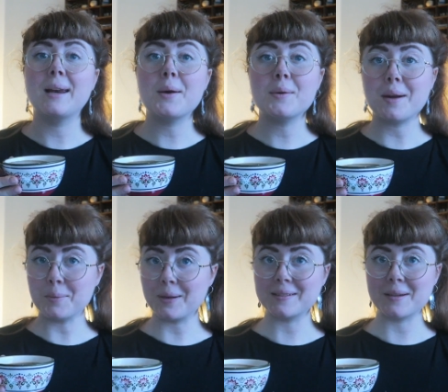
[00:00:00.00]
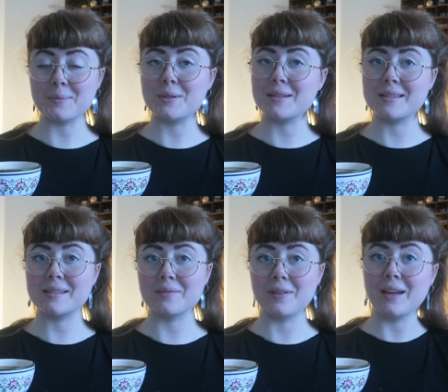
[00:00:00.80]
Hello and welcome to
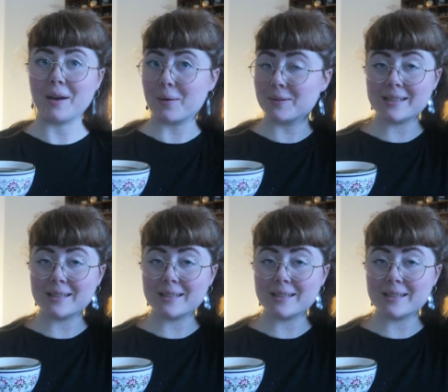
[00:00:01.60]
this video.